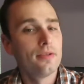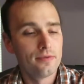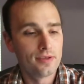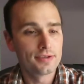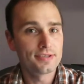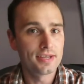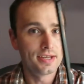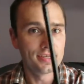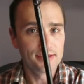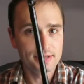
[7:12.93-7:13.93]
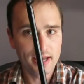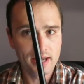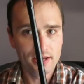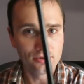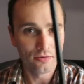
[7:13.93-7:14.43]
this is
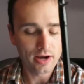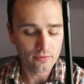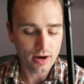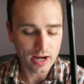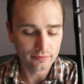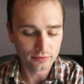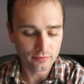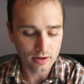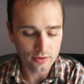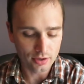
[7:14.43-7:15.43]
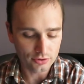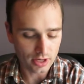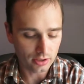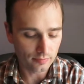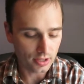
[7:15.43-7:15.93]
a great rod for around the
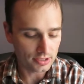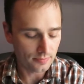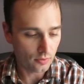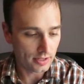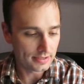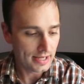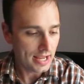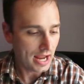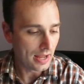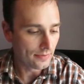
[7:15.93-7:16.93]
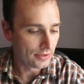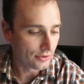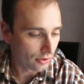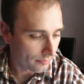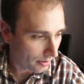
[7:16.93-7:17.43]
$100 price point, and the
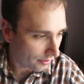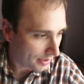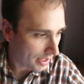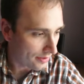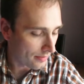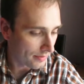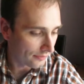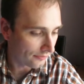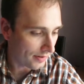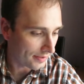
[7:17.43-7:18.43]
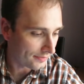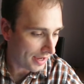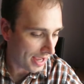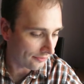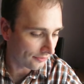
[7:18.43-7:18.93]
durability on them is
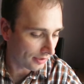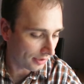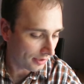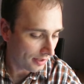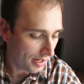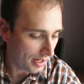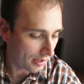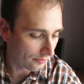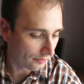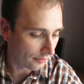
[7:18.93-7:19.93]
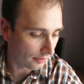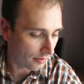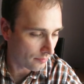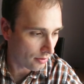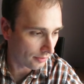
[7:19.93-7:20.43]
fantastic, and the
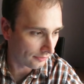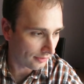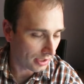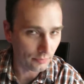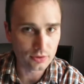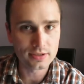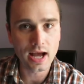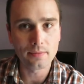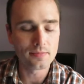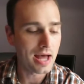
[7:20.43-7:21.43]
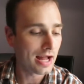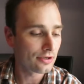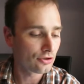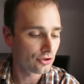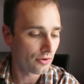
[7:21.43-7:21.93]
components on them are top
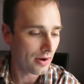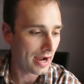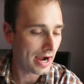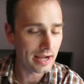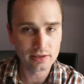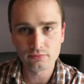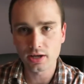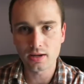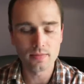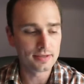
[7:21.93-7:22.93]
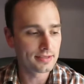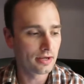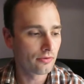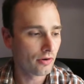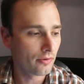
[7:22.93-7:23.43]
notch. So I highly recommend
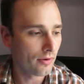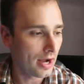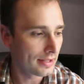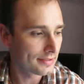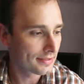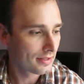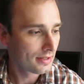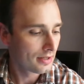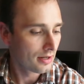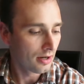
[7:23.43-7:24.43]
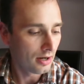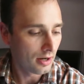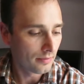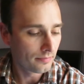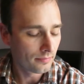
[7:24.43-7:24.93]
St. Croix rods.
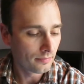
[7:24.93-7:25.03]
Almost